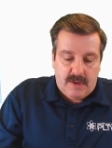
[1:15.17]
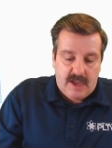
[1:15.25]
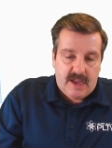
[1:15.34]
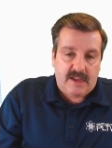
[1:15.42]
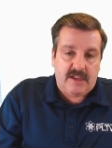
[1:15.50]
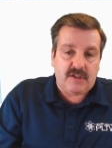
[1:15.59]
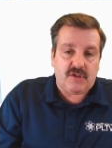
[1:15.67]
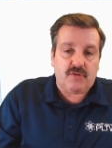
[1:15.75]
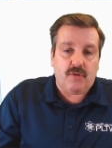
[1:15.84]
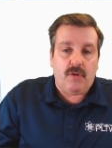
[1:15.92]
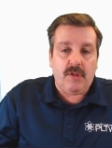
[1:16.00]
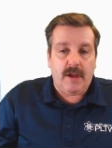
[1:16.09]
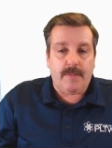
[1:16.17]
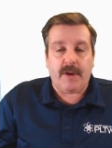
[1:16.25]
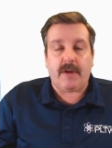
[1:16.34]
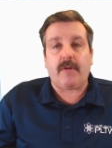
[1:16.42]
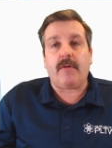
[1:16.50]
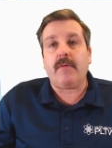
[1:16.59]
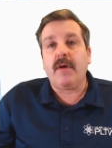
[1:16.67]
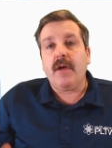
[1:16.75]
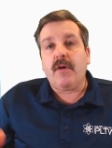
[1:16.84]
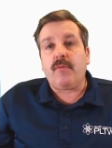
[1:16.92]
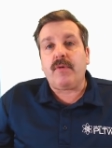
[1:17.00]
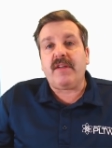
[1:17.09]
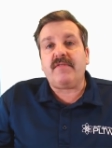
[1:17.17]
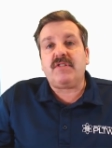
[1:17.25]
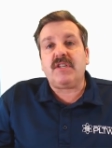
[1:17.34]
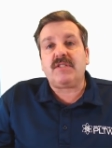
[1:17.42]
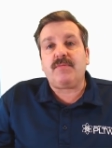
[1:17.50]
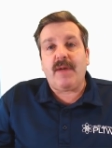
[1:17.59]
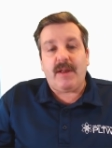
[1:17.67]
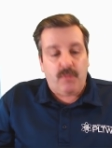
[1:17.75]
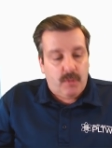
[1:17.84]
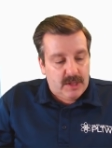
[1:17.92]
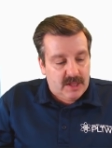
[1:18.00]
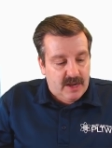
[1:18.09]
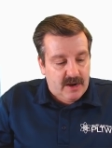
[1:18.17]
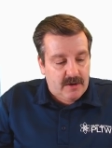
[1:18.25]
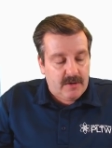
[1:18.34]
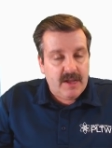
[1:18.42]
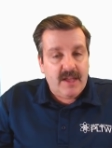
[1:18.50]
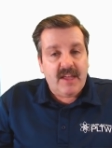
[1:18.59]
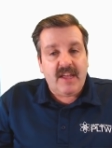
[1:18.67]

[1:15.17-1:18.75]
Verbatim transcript: and Control up arrow, we have just made one layer.